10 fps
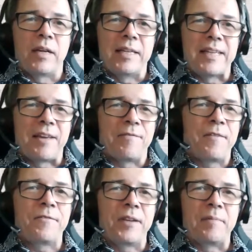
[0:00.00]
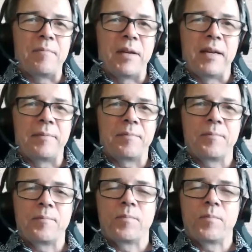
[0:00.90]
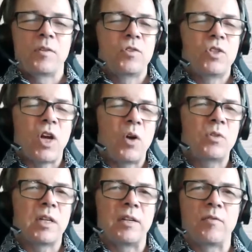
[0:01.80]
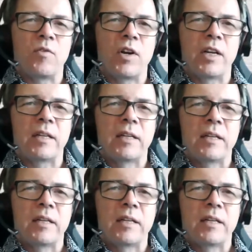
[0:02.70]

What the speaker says: is a 15-minute, totally free,